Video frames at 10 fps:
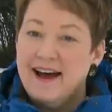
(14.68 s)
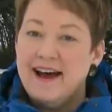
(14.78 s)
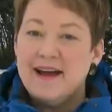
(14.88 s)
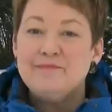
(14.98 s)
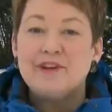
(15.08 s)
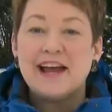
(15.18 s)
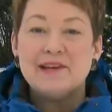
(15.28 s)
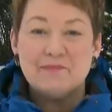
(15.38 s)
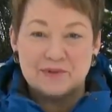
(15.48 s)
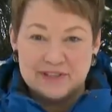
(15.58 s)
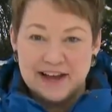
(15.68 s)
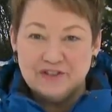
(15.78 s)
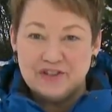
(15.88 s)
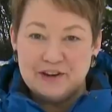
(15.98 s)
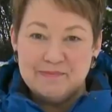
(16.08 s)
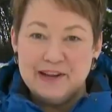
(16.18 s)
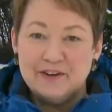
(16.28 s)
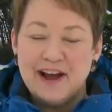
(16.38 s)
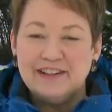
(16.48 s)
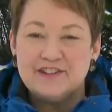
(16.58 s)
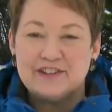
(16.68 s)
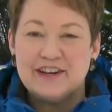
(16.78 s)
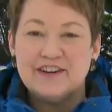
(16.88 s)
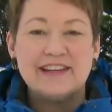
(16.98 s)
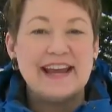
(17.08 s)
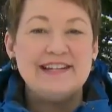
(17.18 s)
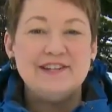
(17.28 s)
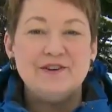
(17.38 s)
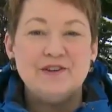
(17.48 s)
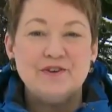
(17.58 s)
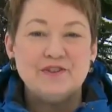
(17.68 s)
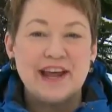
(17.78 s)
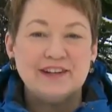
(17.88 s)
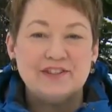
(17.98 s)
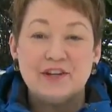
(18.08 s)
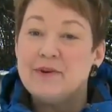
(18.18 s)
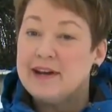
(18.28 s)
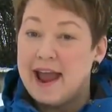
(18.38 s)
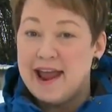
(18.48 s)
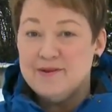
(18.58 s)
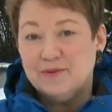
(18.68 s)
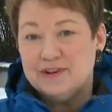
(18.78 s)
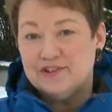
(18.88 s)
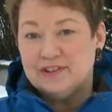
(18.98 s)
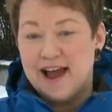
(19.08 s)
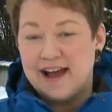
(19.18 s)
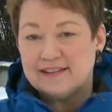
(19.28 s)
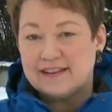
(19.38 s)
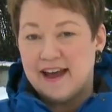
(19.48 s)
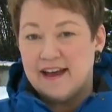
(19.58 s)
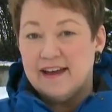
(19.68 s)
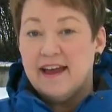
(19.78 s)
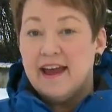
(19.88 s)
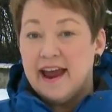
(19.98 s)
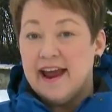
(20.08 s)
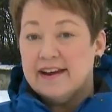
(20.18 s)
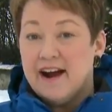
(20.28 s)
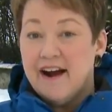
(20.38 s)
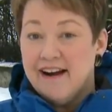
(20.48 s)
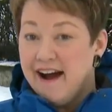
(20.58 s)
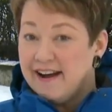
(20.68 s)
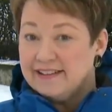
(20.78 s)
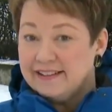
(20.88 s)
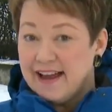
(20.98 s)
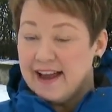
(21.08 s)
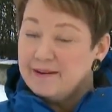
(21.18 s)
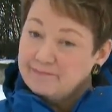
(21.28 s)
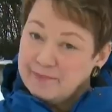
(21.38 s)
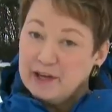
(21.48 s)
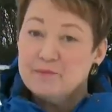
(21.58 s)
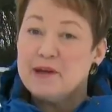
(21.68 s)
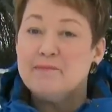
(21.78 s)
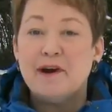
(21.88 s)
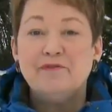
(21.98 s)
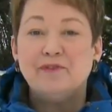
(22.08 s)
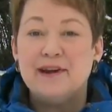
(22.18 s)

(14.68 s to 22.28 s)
Hi, I'm Jackie Purcell, chief meteorologist here at KTUU Channel 2 in Anchorage, Alaska. And our high today, it'll be above